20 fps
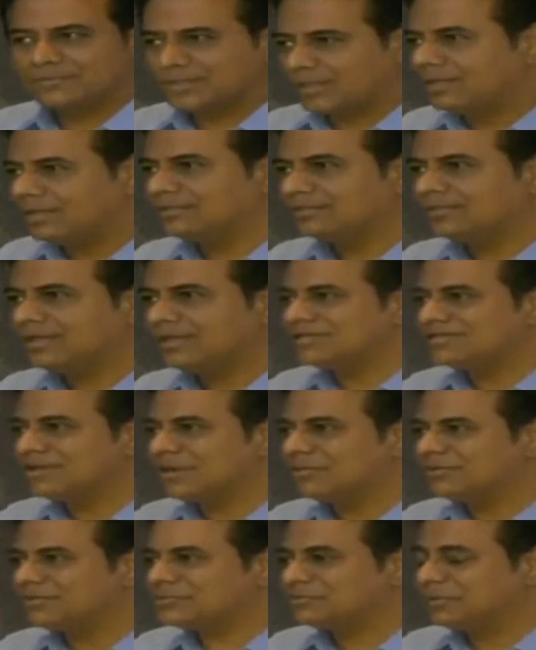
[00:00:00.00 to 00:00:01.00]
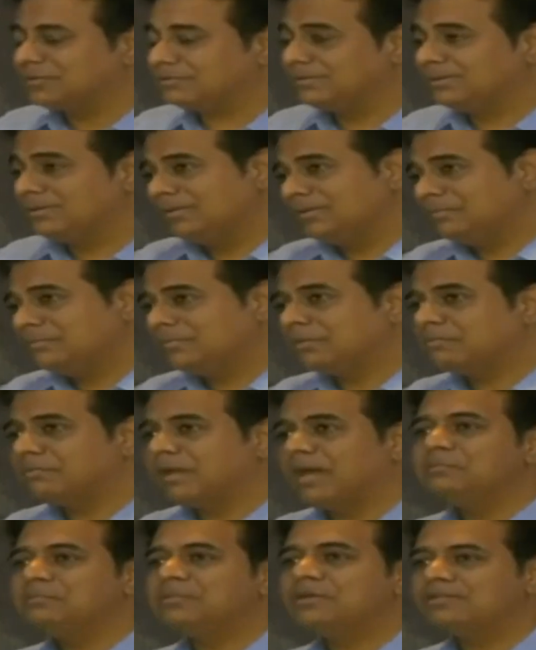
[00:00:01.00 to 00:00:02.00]
I think how it has been. But
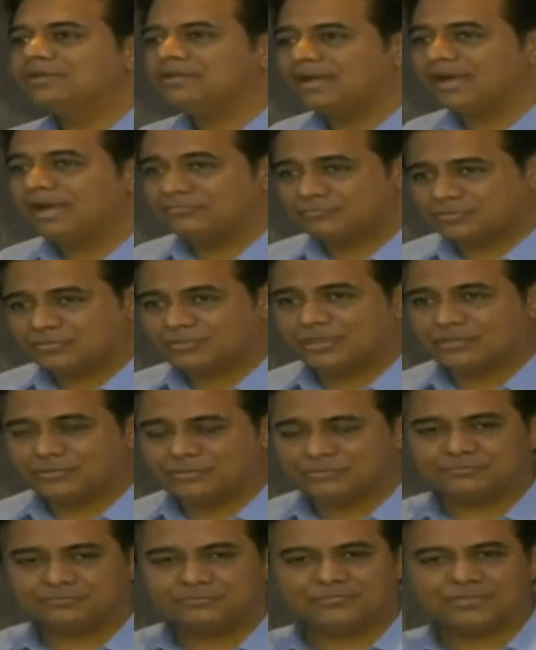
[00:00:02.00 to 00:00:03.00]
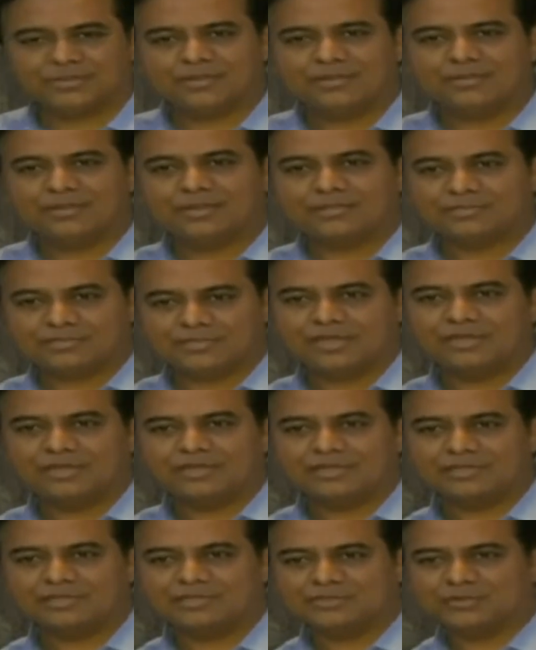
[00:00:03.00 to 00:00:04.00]
my mother, I have to tell you a
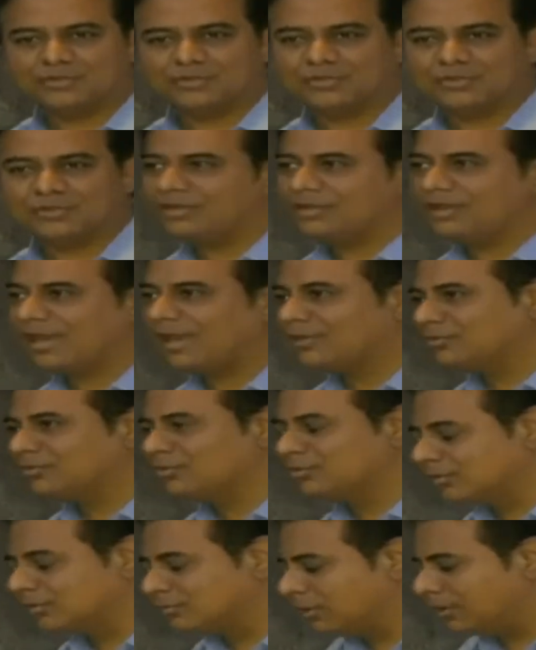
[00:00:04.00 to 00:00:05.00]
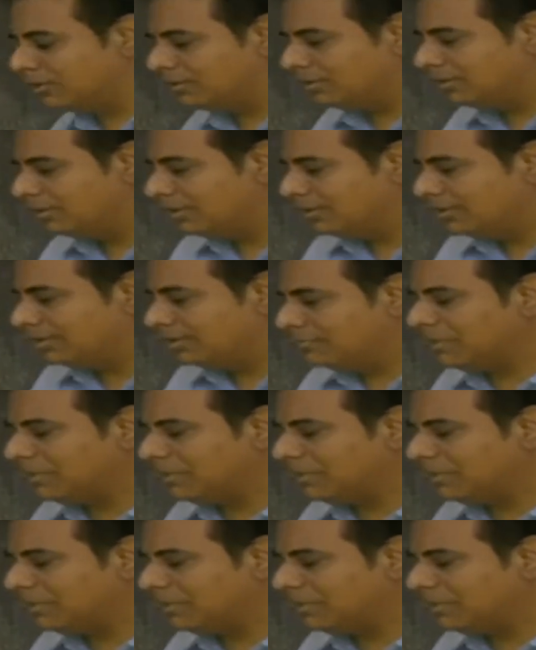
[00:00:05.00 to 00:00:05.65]
little story, an anecdotal one.